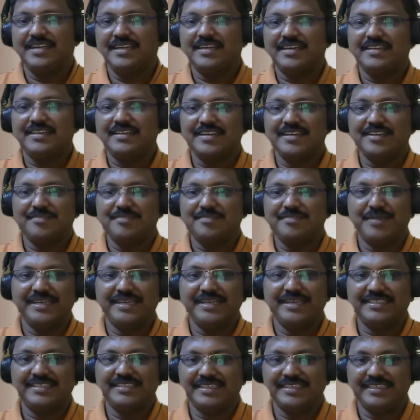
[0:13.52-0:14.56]
started
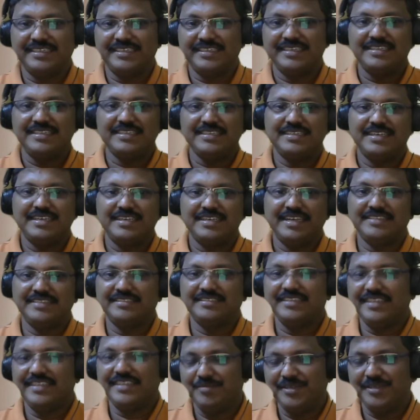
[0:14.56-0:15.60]
my career
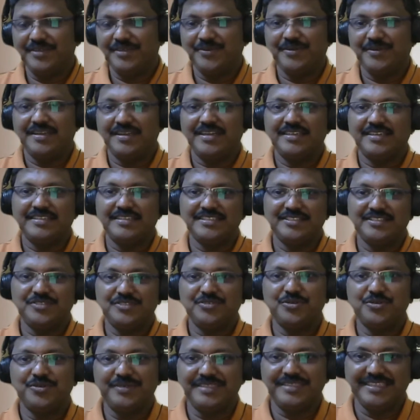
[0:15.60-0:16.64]
as an in-between
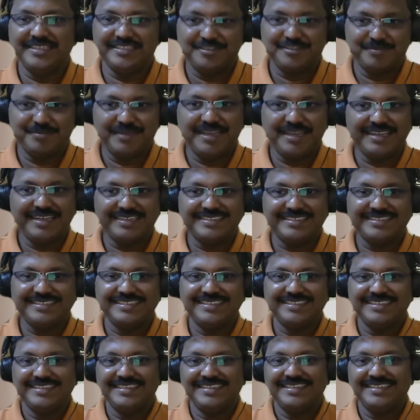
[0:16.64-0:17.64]
artist 20 years back.